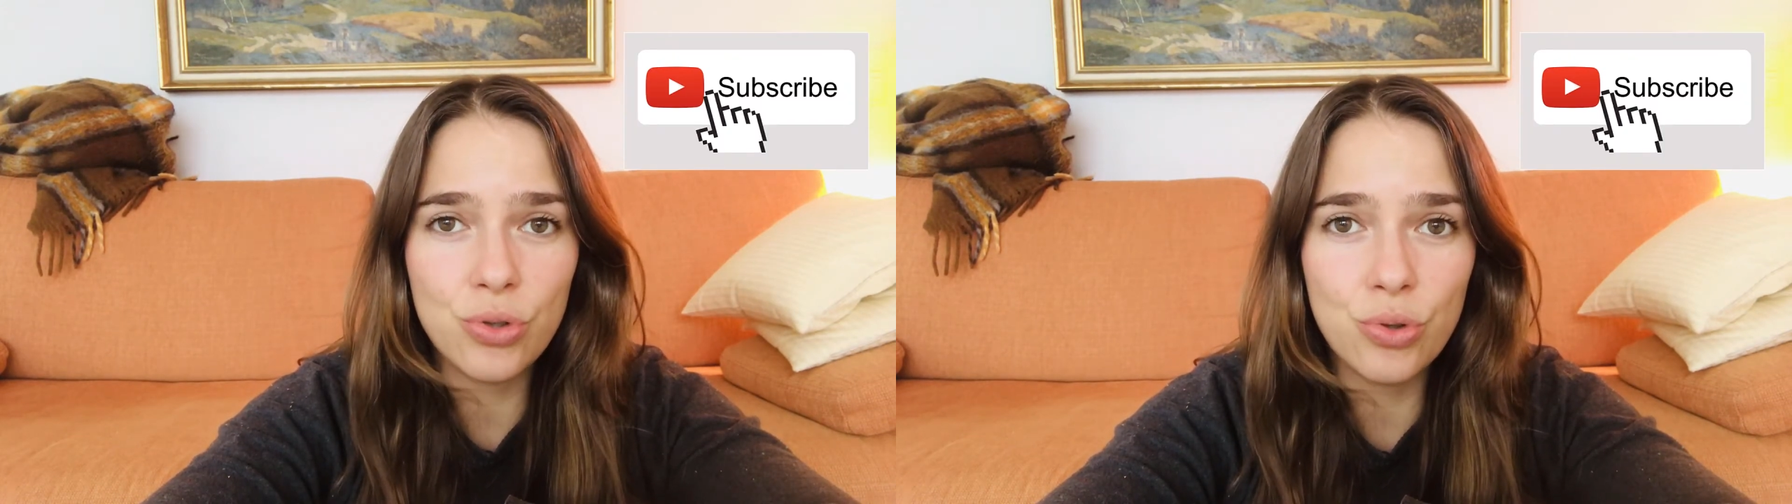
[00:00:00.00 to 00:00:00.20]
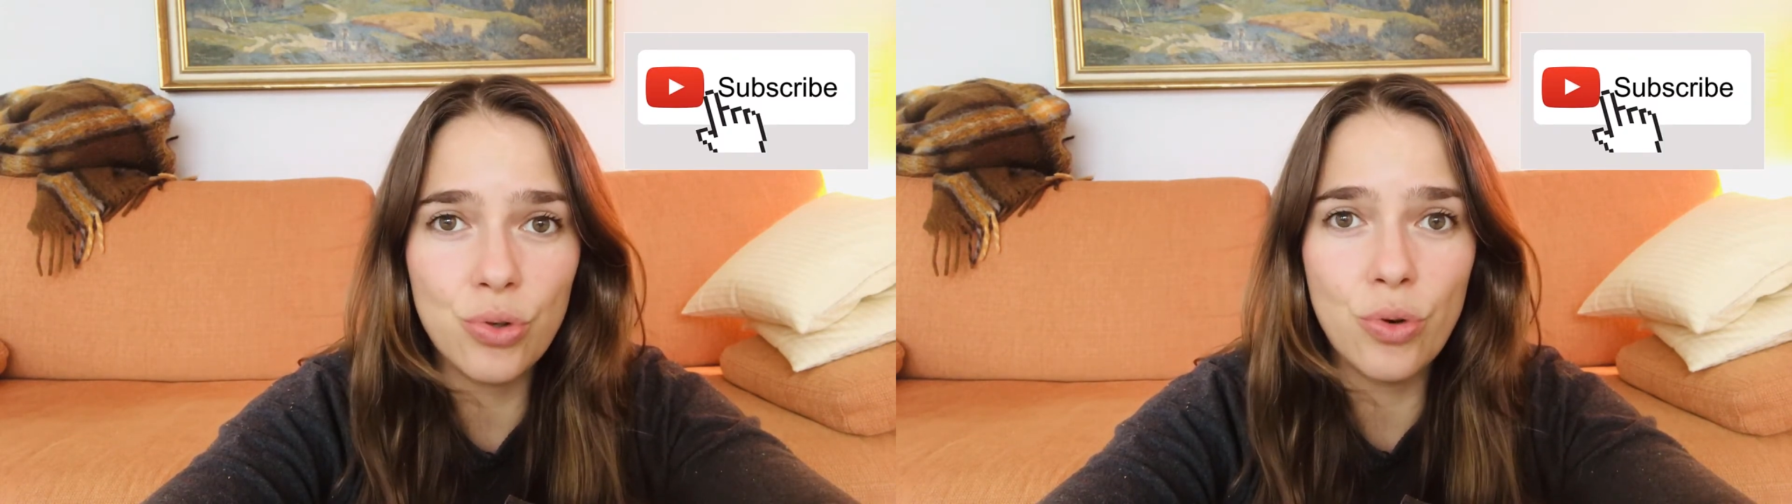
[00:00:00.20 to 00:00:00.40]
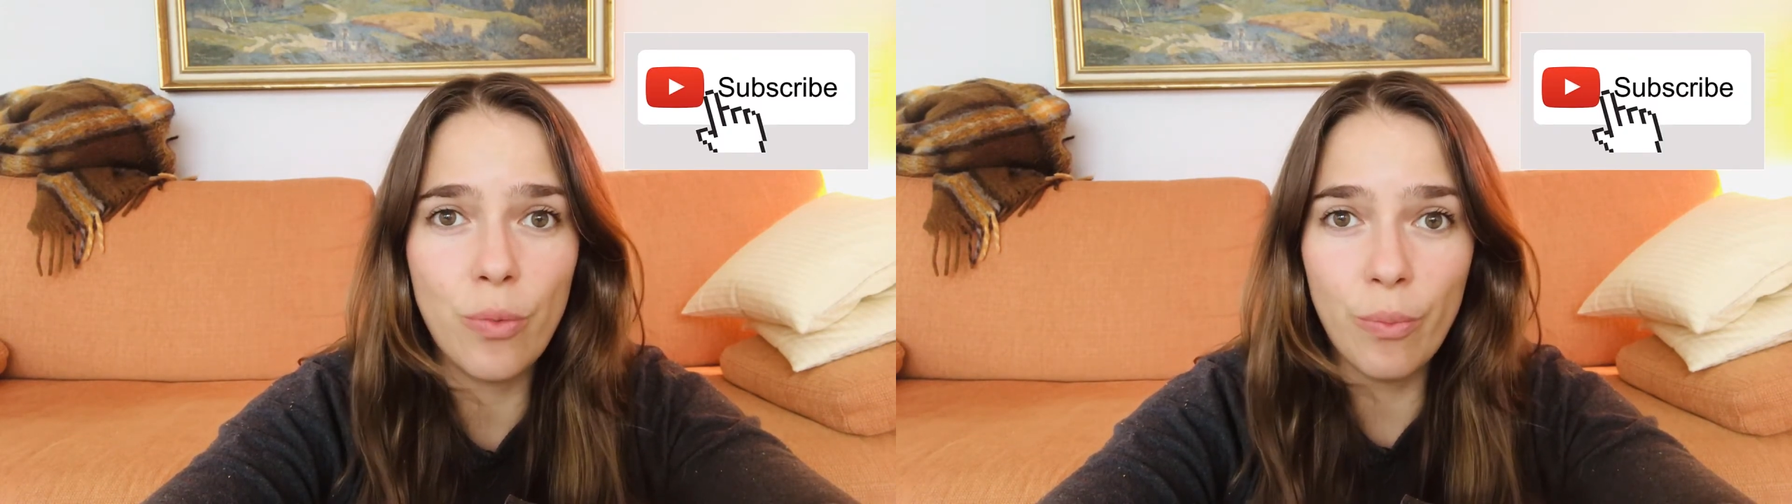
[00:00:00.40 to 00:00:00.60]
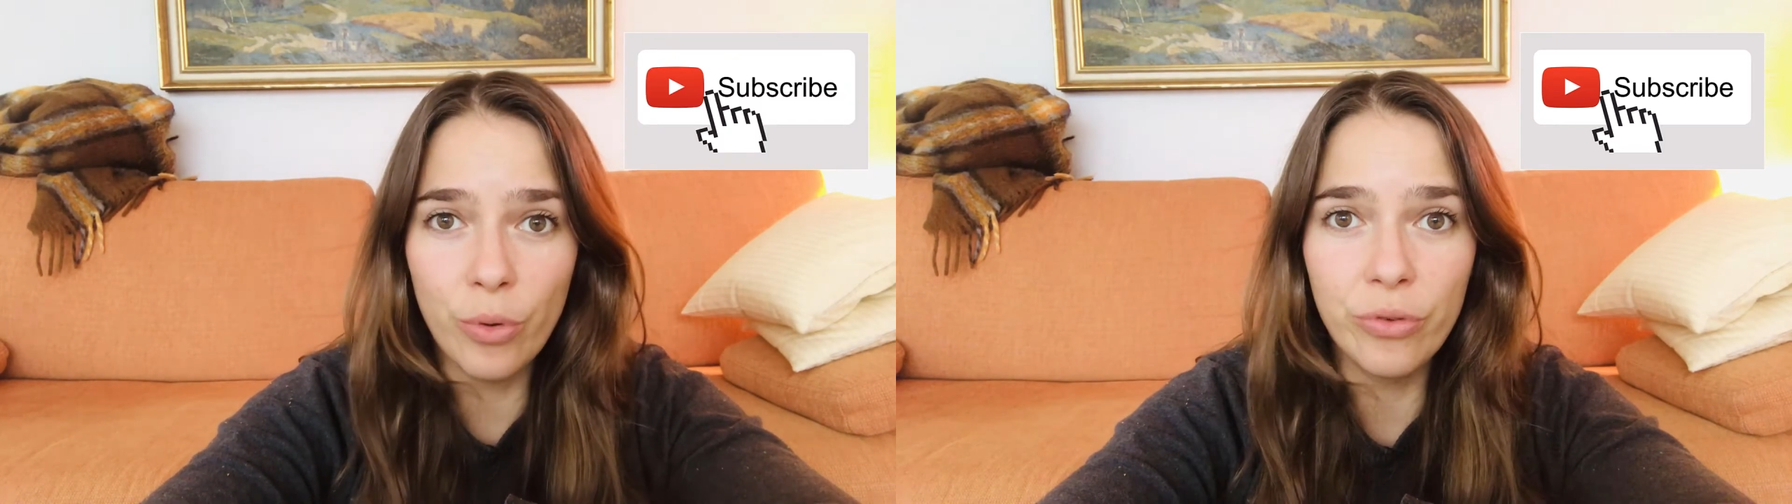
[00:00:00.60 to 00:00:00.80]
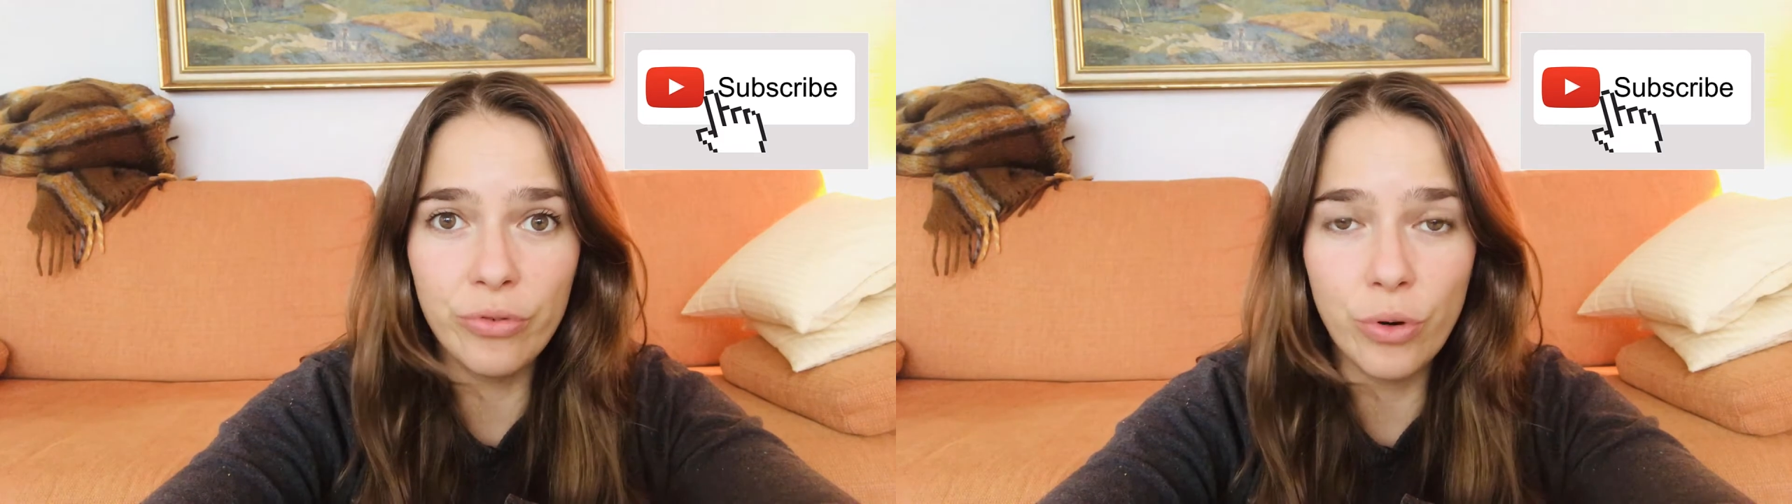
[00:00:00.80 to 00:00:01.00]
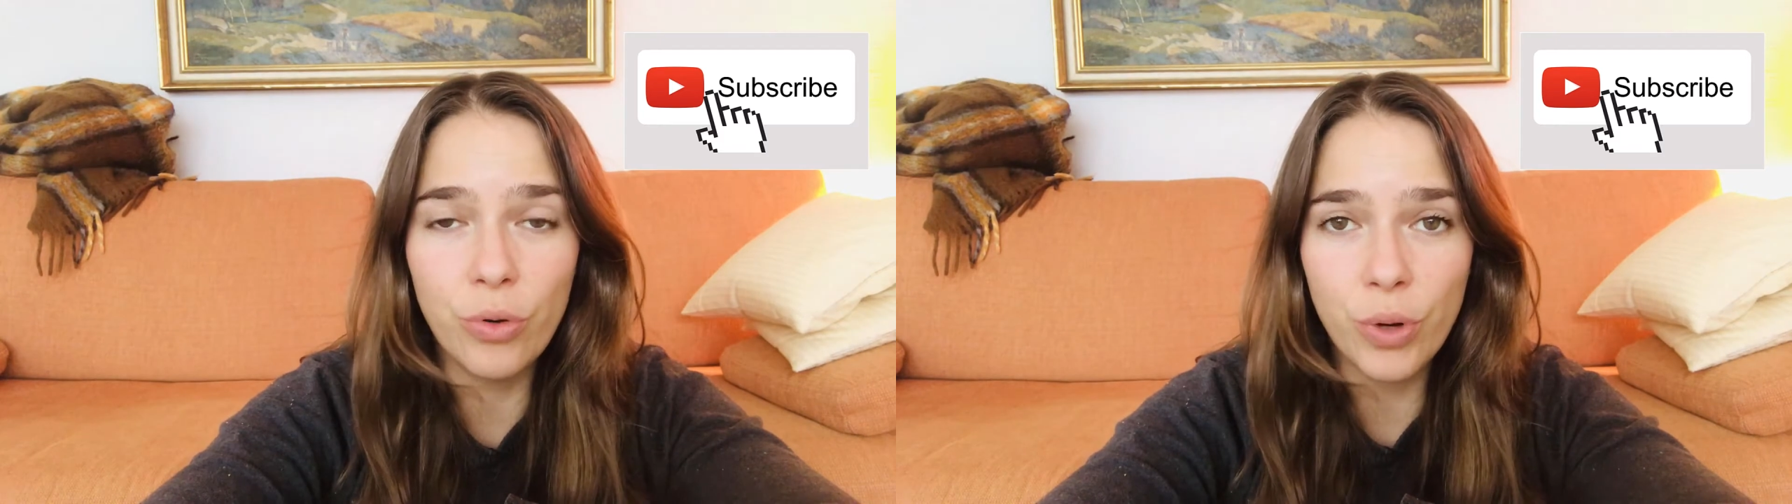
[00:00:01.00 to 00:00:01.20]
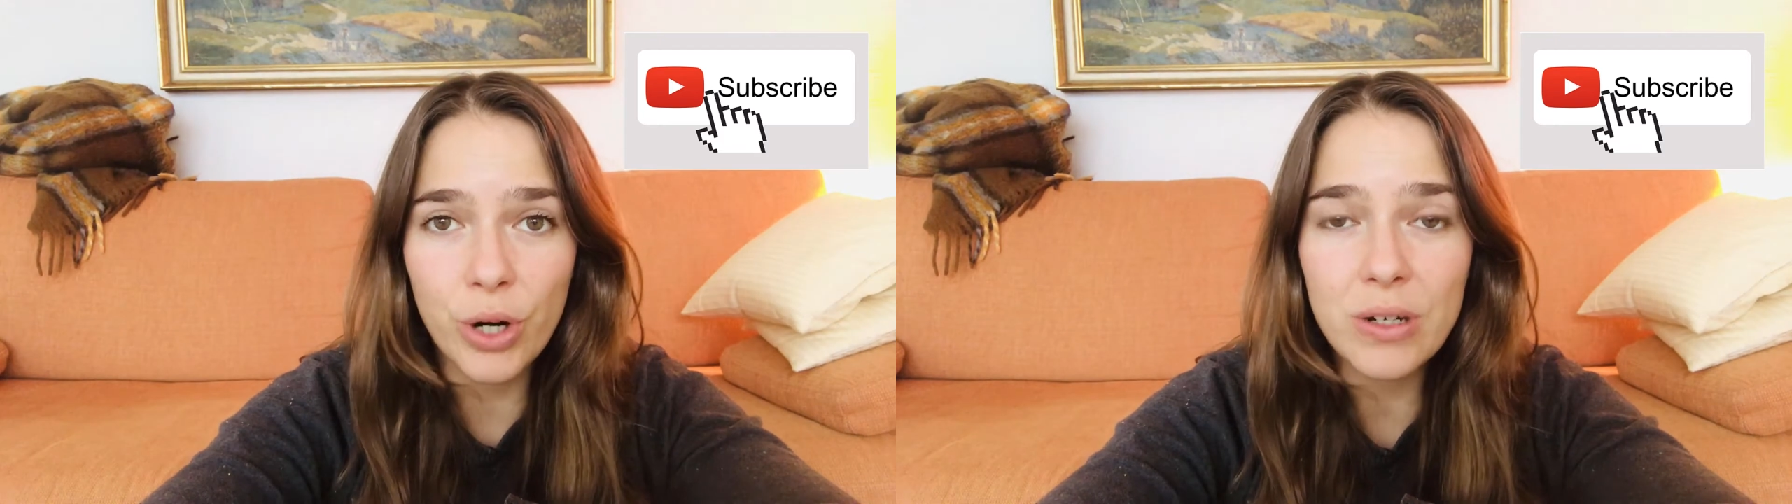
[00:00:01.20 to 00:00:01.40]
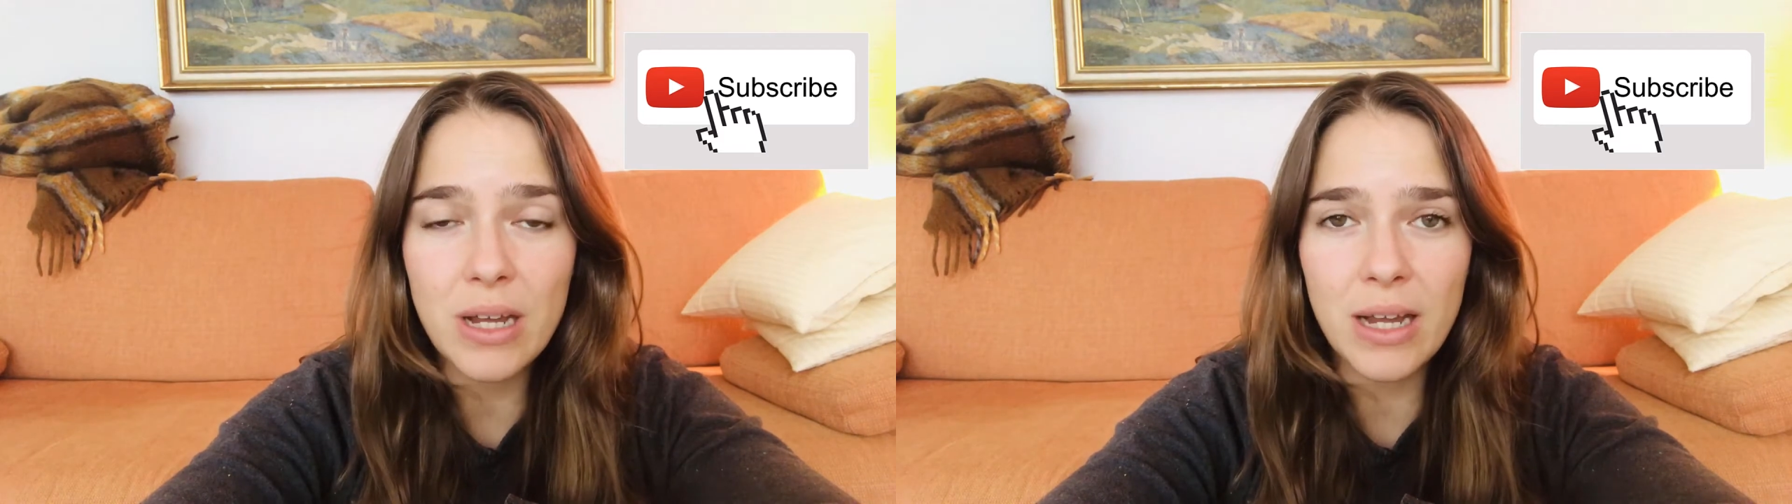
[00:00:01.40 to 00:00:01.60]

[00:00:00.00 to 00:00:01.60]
to move forward